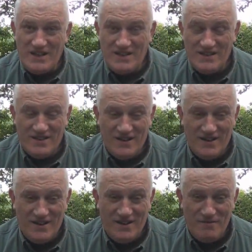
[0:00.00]

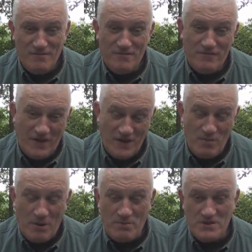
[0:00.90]
Funky
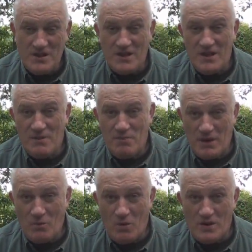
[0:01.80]
Preppers here,
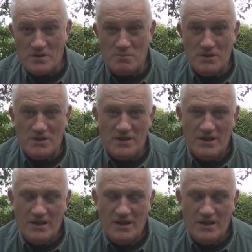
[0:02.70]
Pete Wiseman,